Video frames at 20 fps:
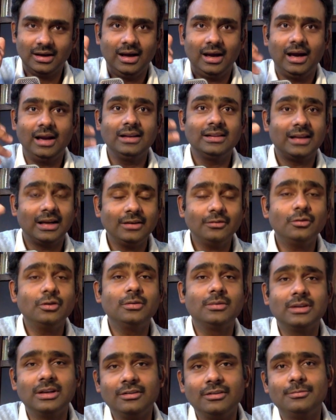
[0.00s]
And that
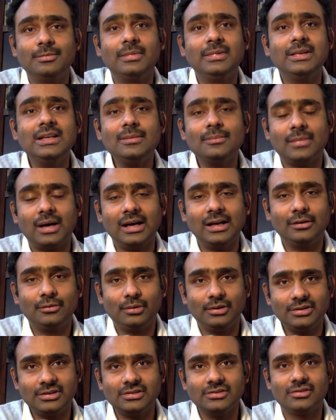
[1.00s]
would give me my
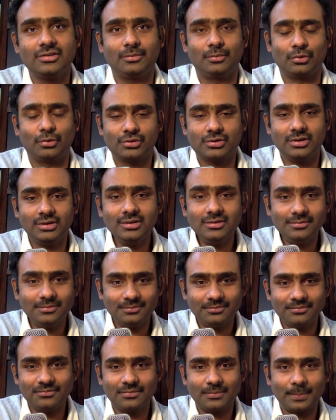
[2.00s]
equations of motion
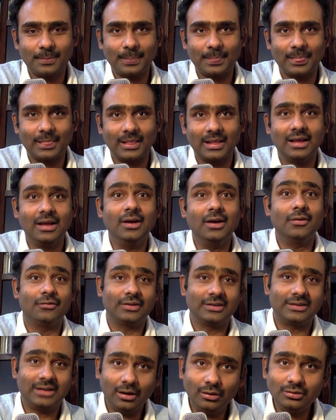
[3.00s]

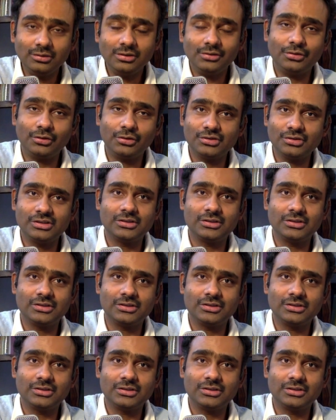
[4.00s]
without the forces